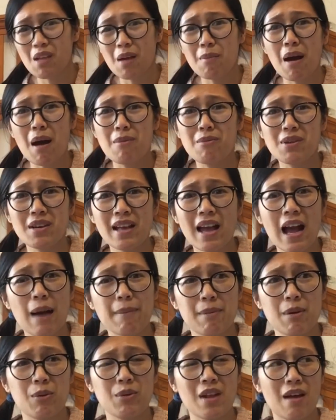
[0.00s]
But I'm really
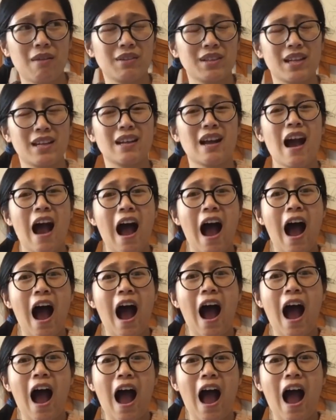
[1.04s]
happy with everything.
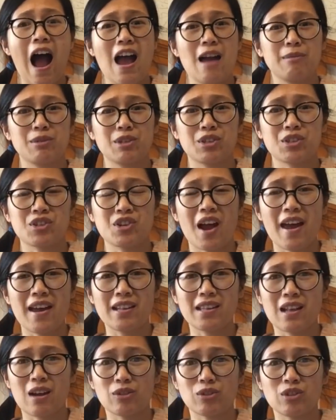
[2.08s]
I am just
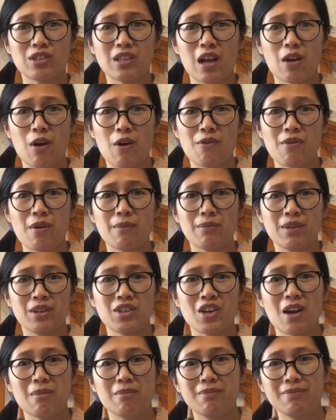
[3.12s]
trying now to stay away from the
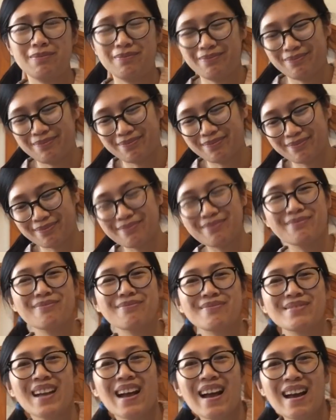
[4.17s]
shop.
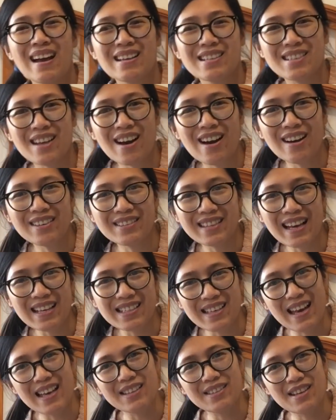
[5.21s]
So
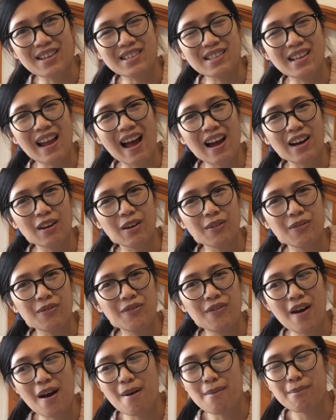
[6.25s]
that's it. There's a lot
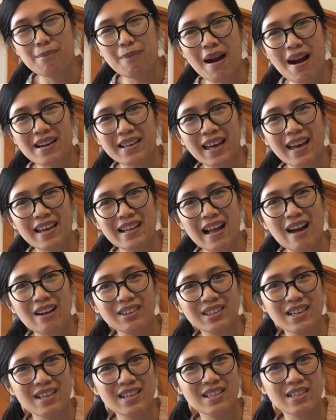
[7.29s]
of bargain
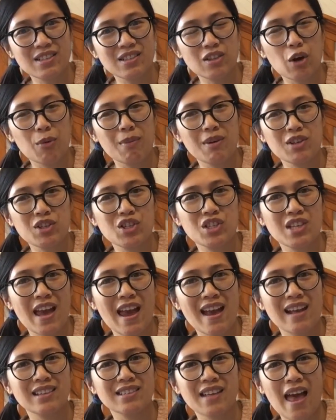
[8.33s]
out there. So much
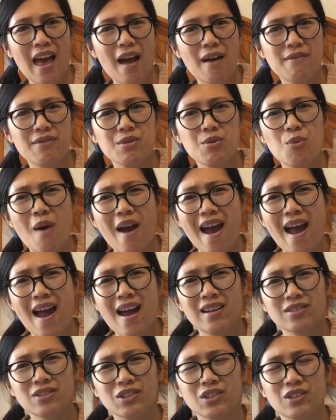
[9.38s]
sales
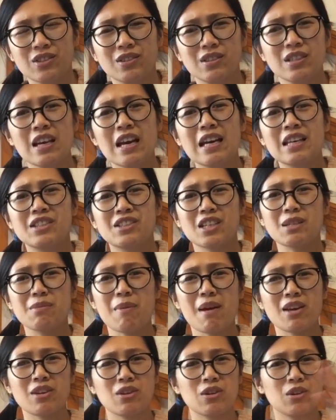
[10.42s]
everywhere. So you just
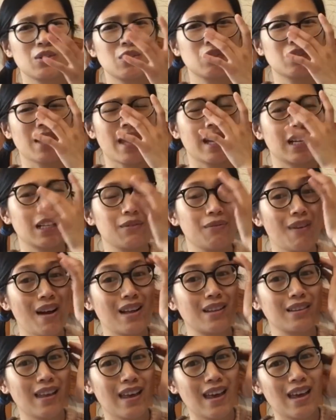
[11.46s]
make sure you take
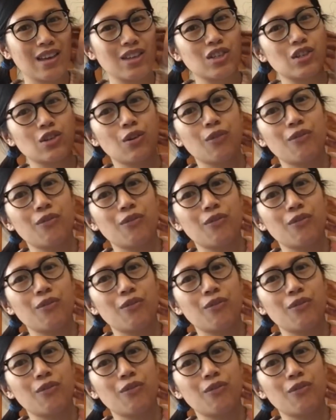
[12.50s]
advantage